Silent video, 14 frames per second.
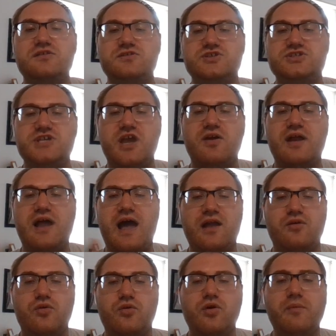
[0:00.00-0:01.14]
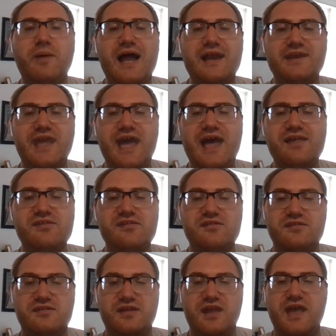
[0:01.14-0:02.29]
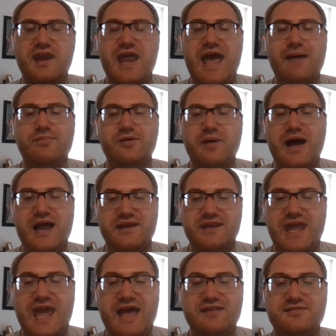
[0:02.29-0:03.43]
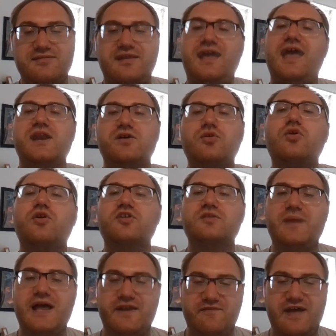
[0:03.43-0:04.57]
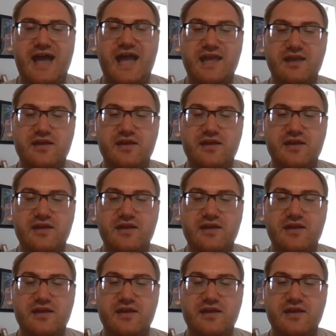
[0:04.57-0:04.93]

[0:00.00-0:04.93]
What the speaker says: to share it on Google Podcasts and Apple Podcasts, and of course Spotify.